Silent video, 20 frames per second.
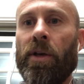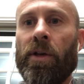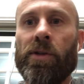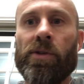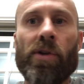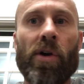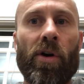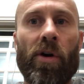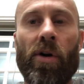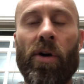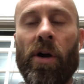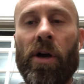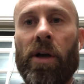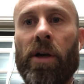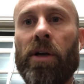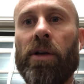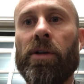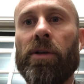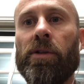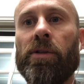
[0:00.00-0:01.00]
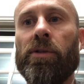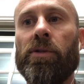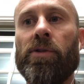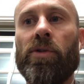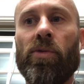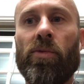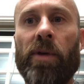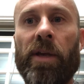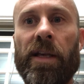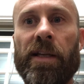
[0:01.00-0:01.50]
So
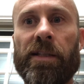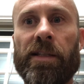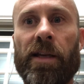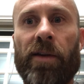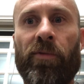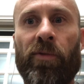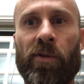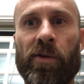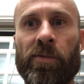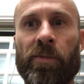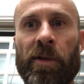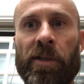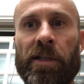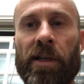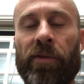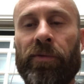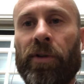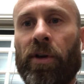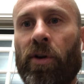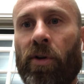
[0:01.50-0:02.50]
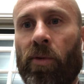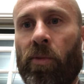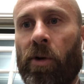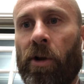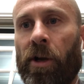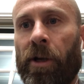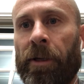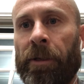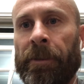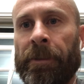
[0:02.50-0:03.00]
2 weeks, I forced myself to go to
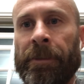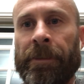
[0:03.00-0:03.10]
work.